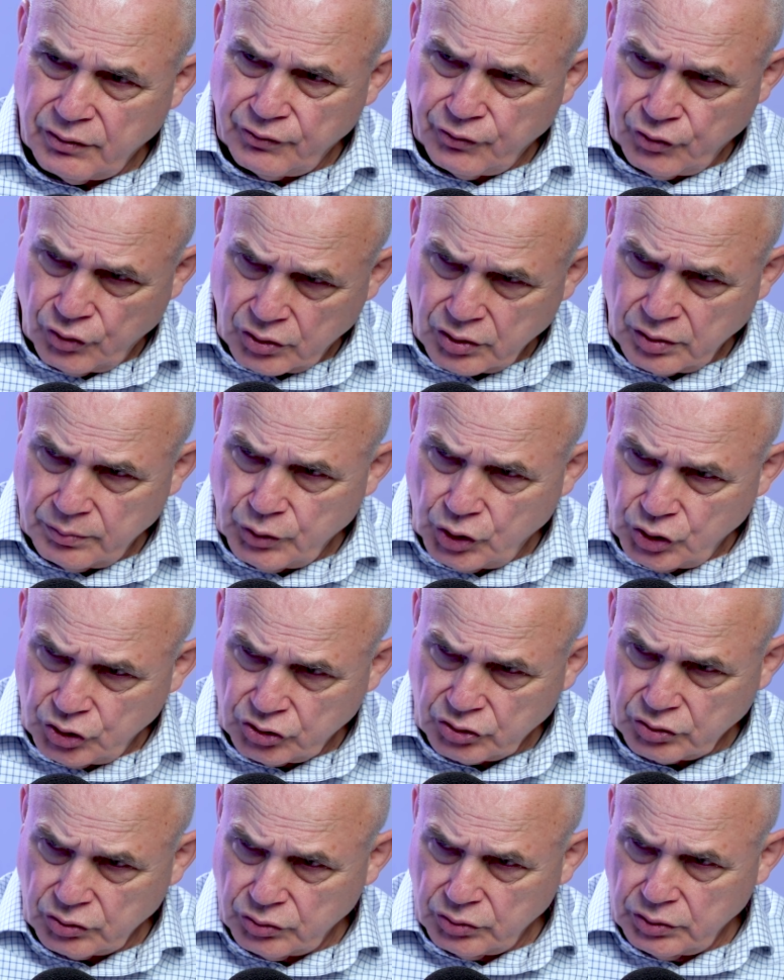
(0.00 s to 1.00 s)
for
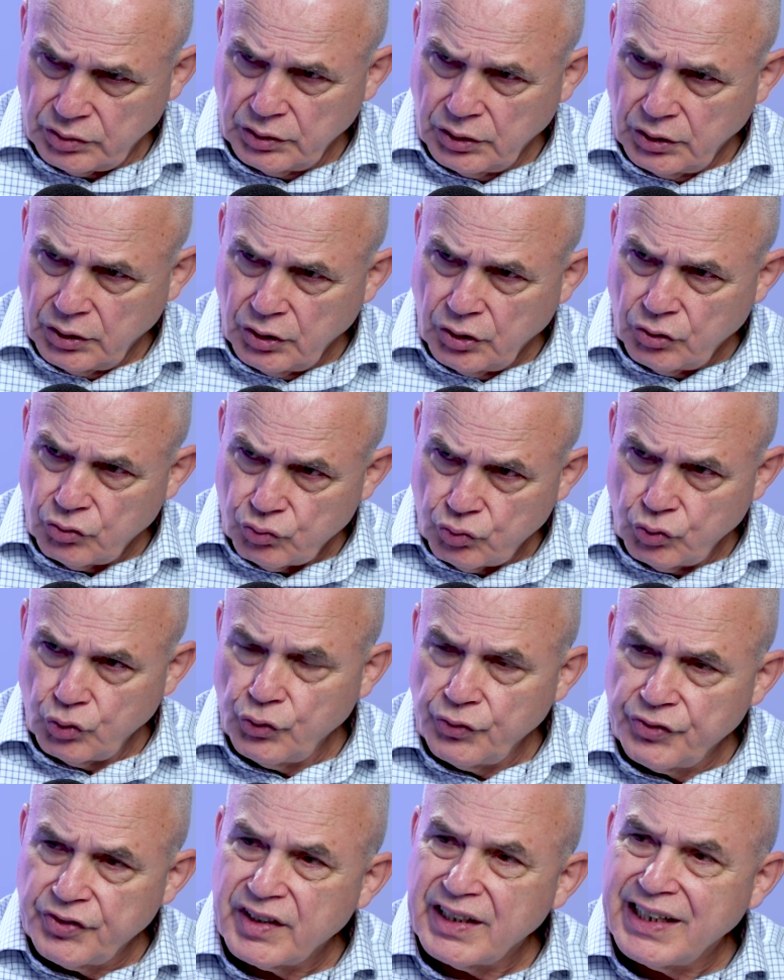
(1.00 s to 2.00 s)
commercial
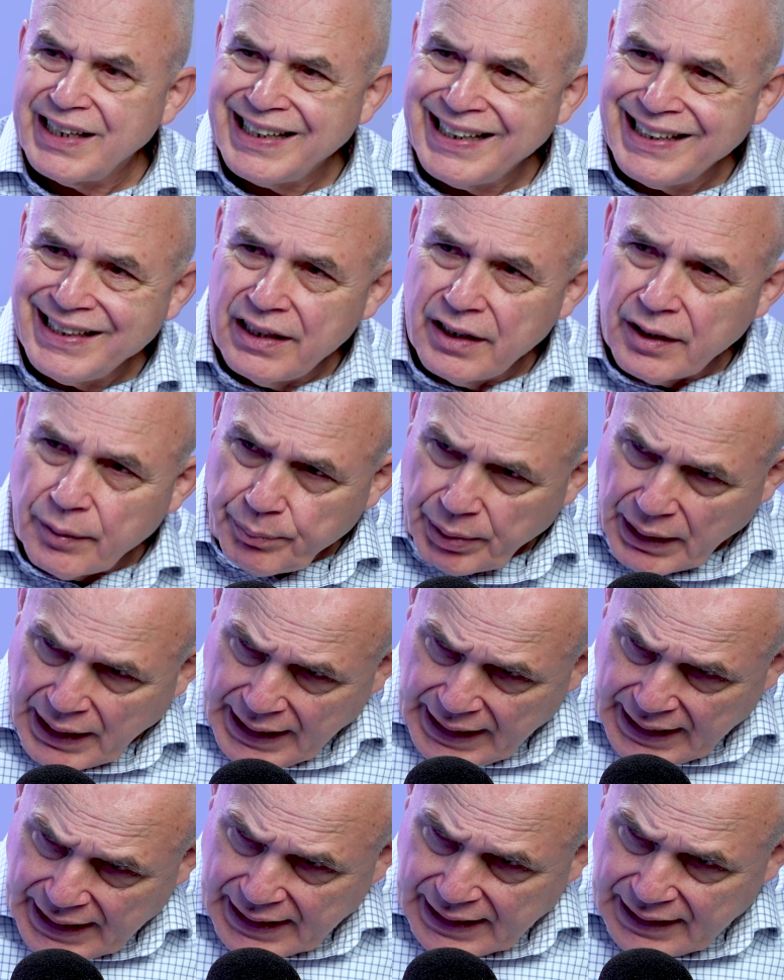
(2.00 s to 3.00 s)
roofs in the
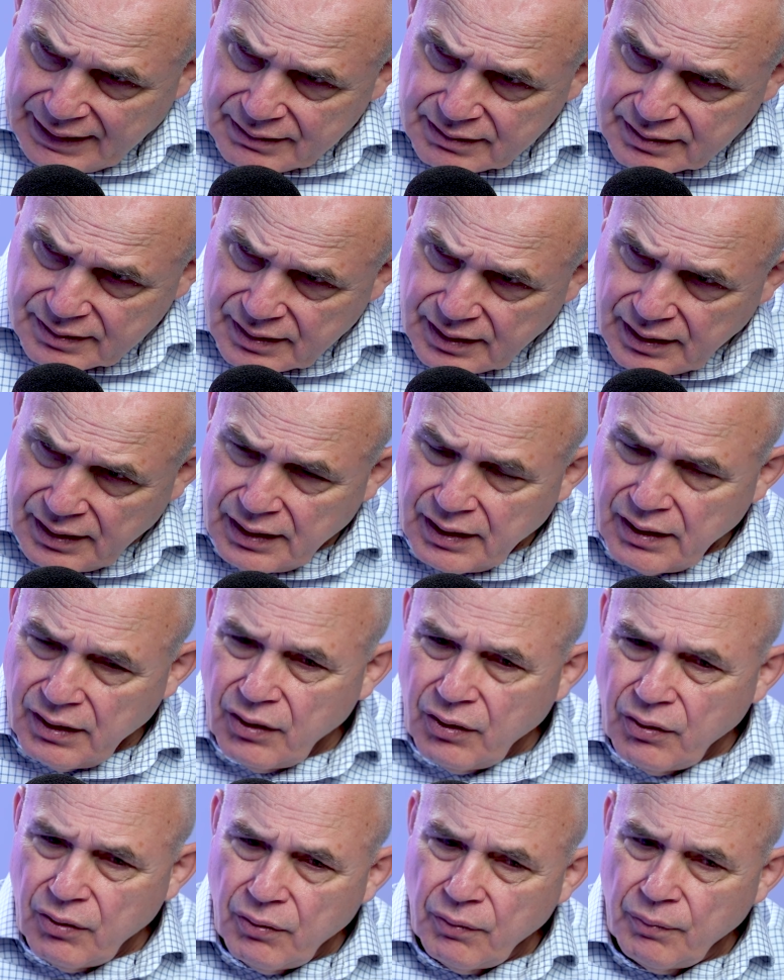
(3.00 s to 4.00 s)
past,
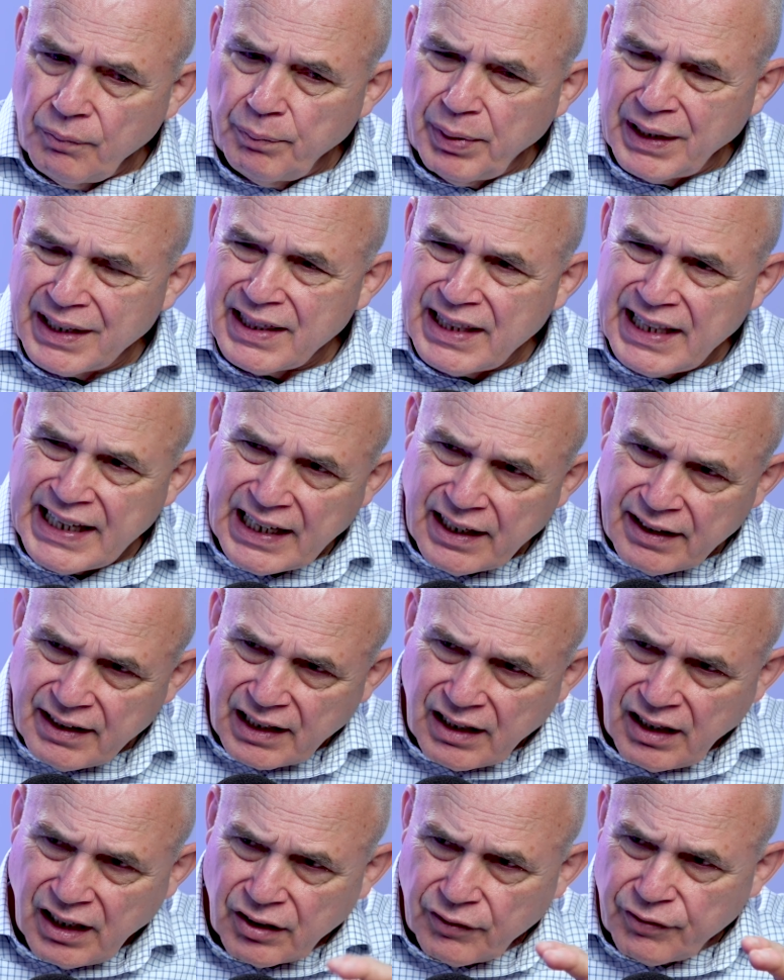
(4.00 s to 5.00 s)
but they are the
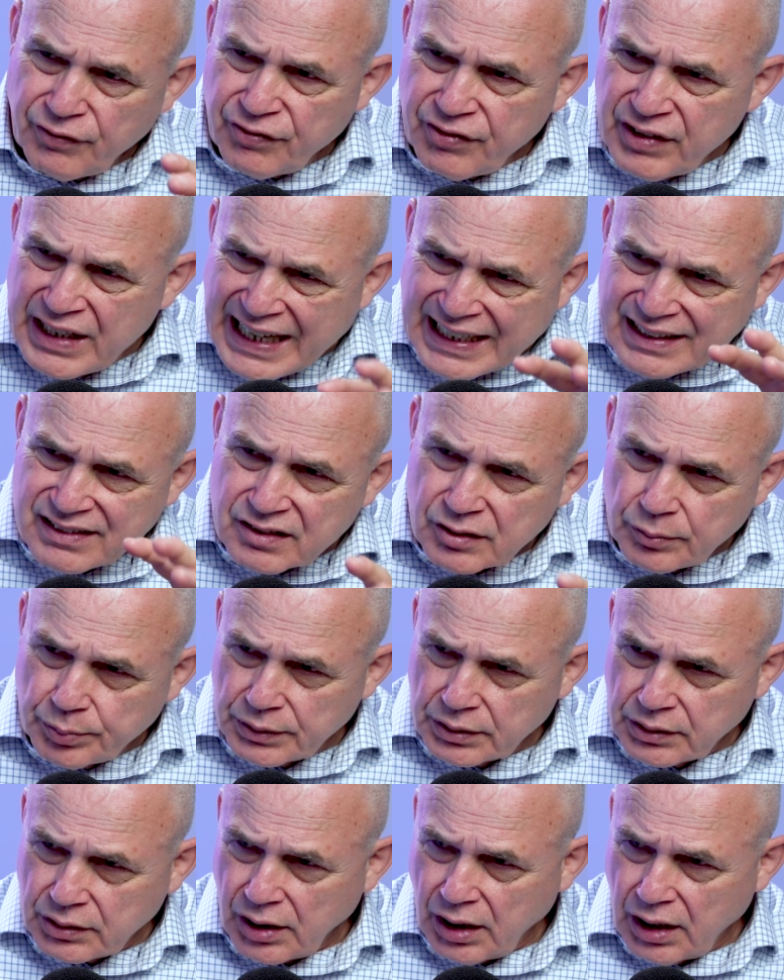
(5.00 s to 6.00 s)
kind of flexible
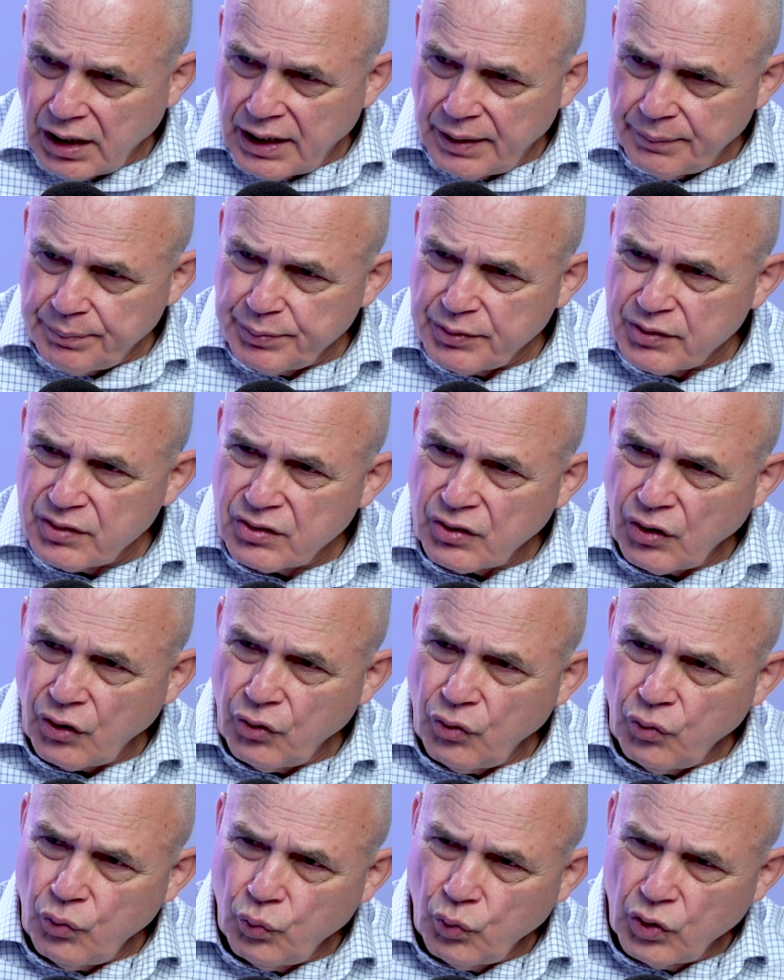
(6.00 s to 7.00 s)
types.
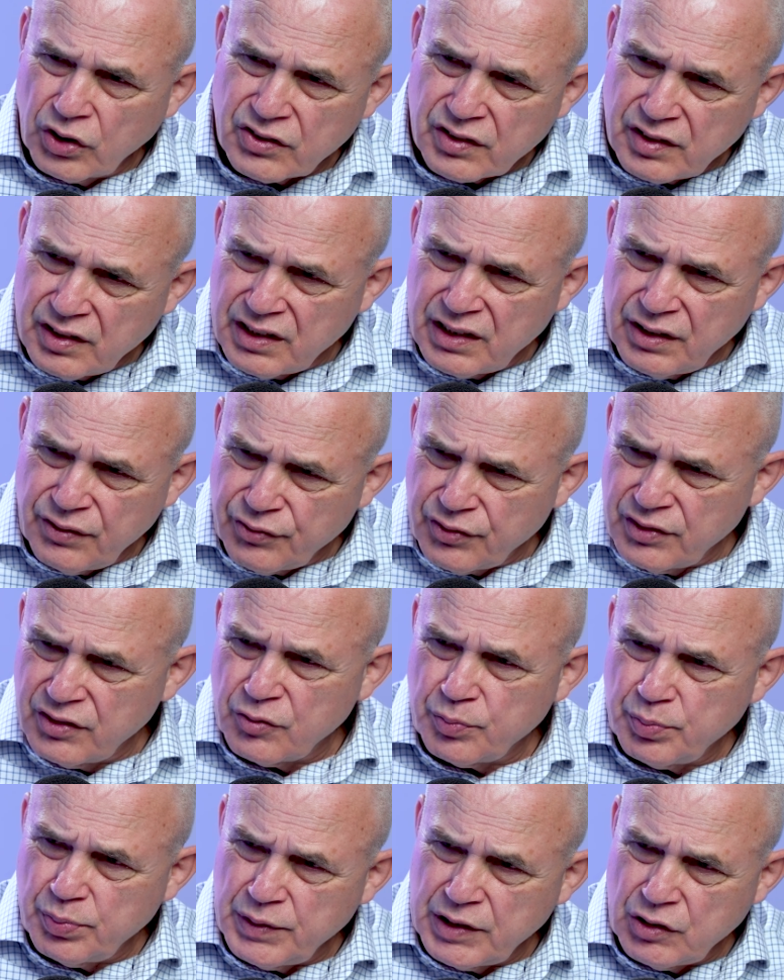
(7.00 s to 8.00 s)
So what's the difference
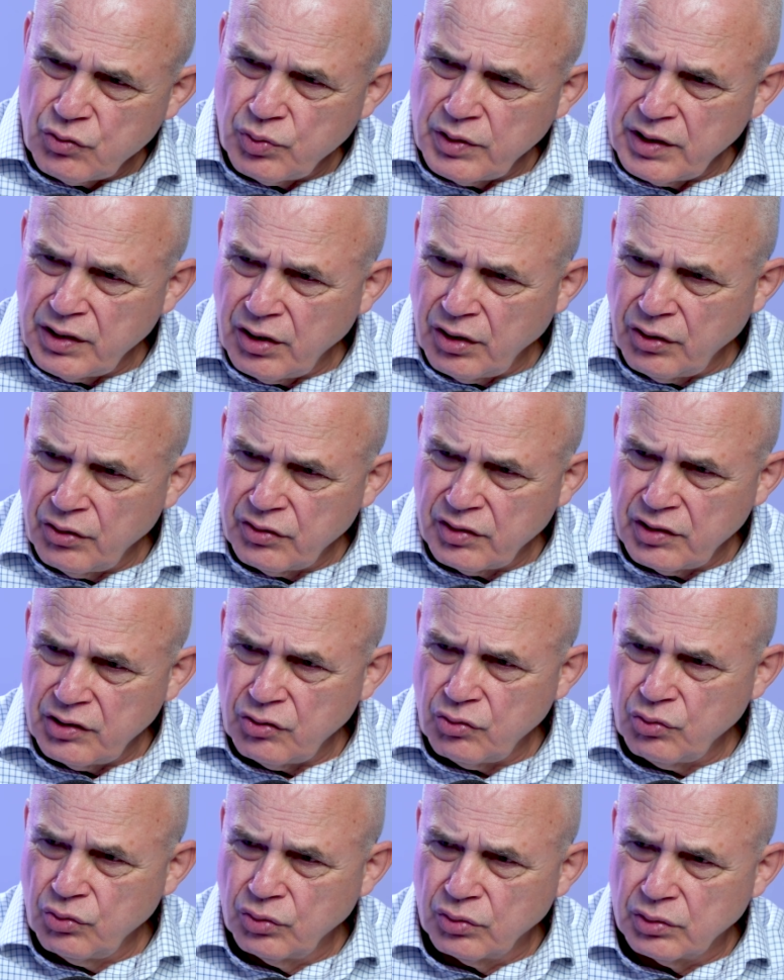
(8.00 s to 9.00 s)
between those and
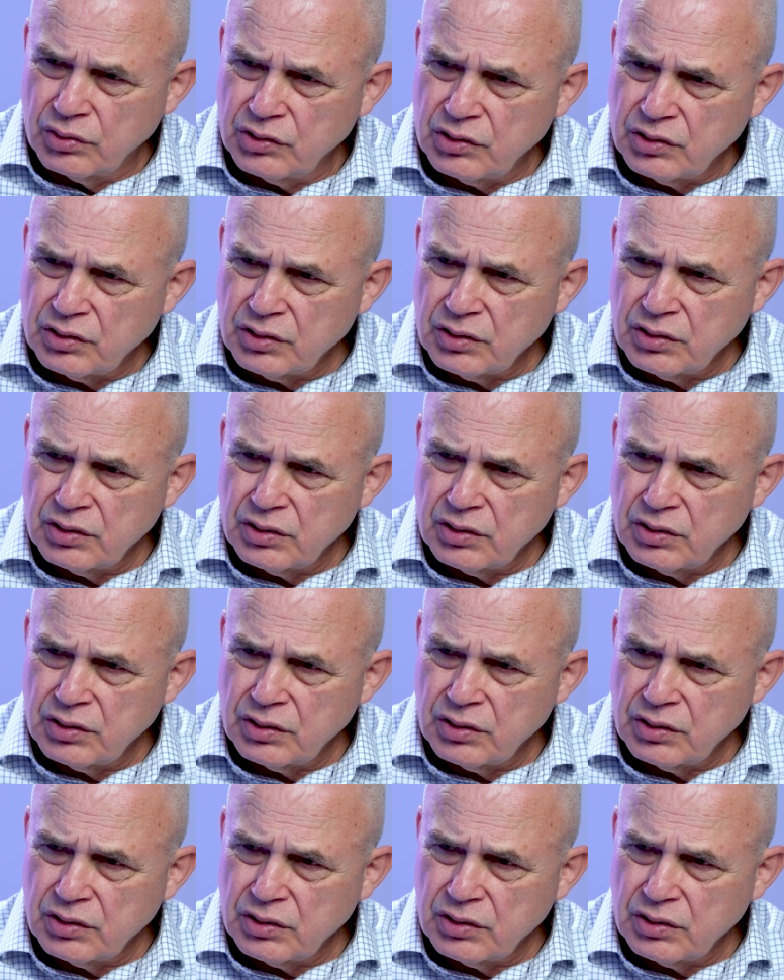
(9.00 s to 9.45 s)
yours?